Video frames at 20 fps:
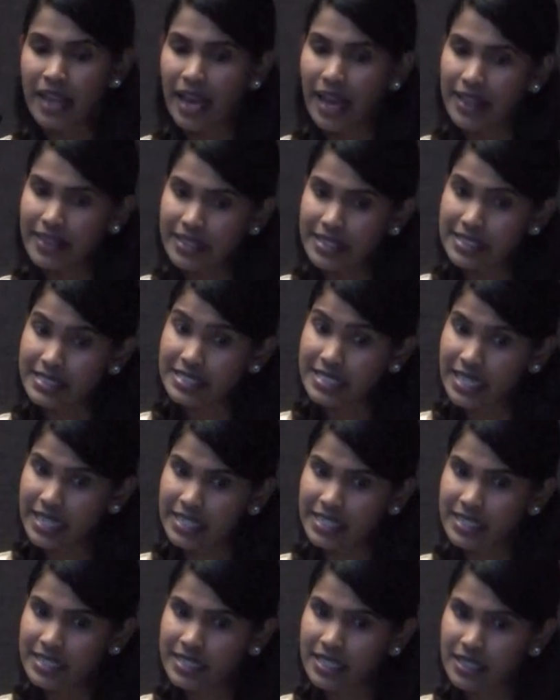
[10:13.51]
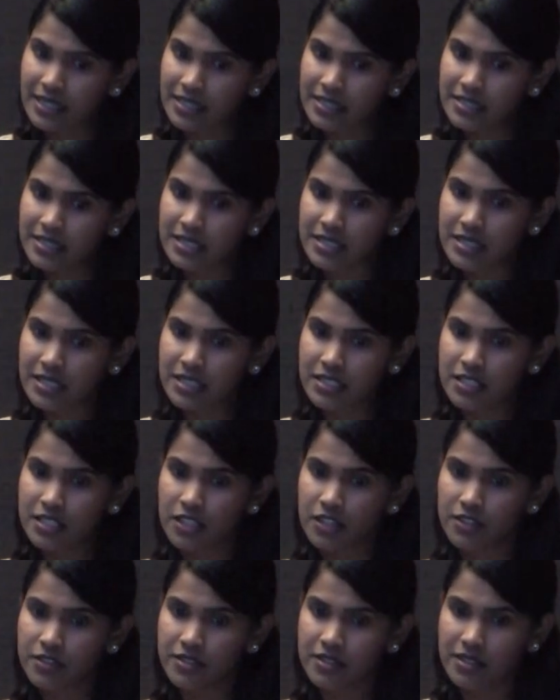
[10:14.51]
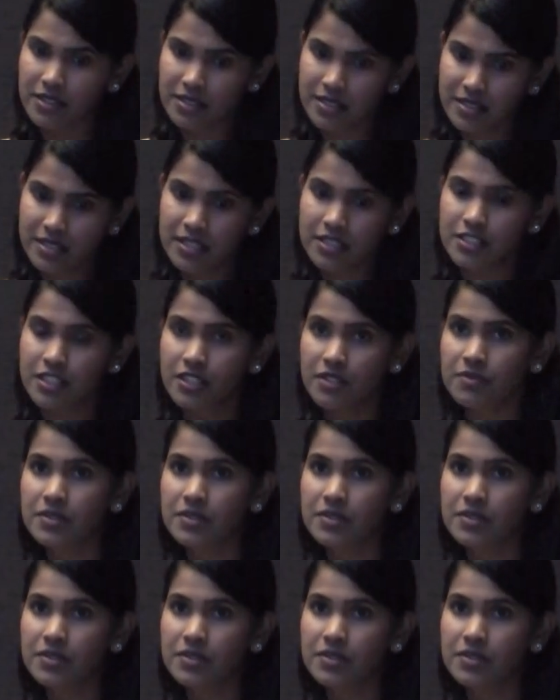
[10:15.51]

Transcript: And then data analysis consisted